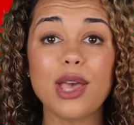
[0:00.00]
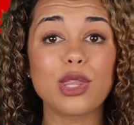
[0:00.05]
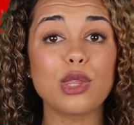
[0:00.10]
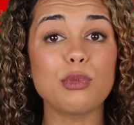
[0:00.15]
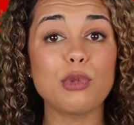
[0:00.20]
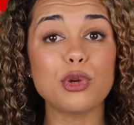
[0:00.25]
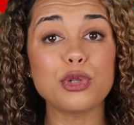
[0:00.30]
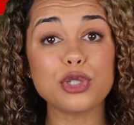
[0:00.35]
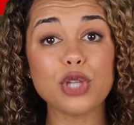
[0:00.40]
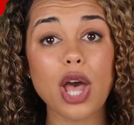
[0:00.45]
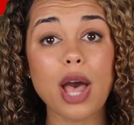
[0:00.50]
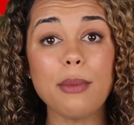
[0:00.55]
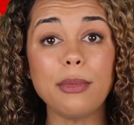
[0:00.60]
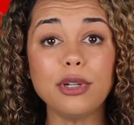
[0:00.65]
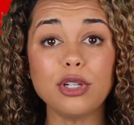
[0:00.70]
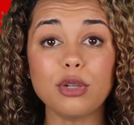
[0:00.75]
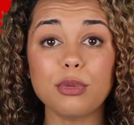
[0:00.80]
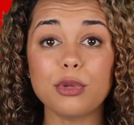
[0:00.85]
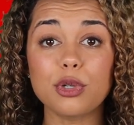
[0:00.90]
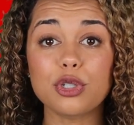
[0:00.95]
the most
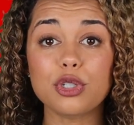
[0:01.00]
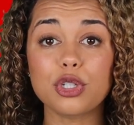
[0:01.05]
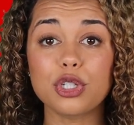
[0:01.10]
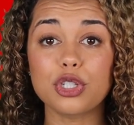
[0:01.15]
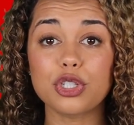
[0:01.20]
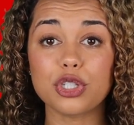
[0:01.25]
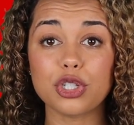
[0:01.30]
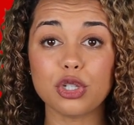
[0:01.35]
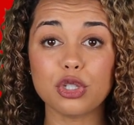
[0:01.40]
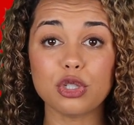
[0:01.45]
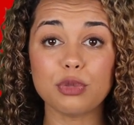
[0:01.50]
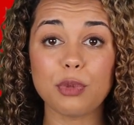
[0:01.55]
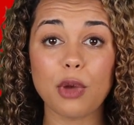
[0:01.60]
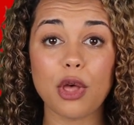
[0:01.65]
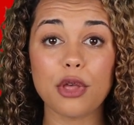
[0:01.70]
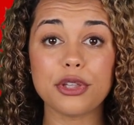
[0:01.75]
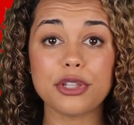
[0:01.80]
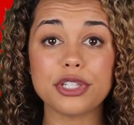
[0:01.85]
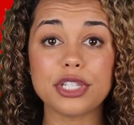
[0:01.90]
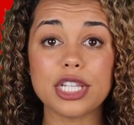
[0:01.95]
common commercial insurance
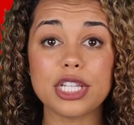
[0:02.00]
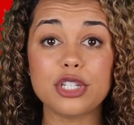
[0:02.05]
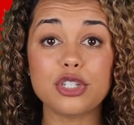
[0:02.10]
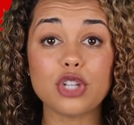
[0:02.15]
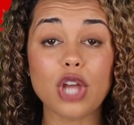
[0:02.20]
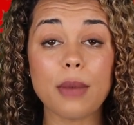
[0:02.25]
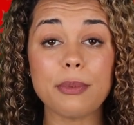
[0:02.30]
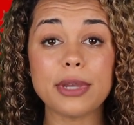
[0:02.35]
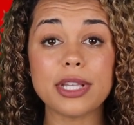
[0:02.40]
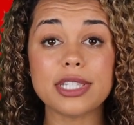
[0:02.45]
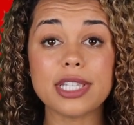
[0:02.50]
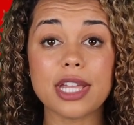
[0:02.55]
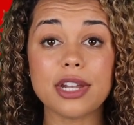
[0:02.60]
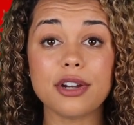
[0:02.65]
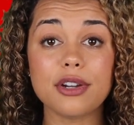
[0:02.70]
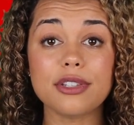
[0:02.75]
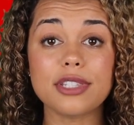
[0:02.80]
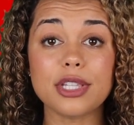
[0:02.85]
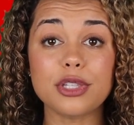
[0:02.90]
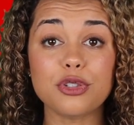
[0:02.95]
policies shopping
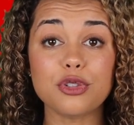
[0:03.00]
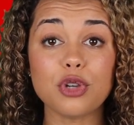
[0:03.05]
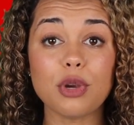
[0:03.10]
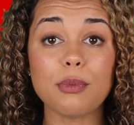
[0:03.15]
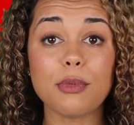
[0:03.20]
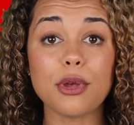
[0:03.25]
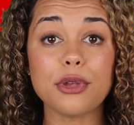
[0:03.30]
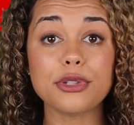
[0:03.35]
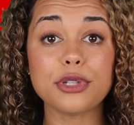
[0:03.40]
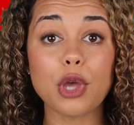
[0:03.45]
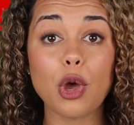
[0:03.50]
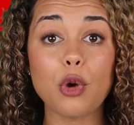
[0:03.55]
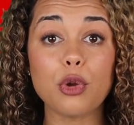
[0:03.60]
centers and strip malls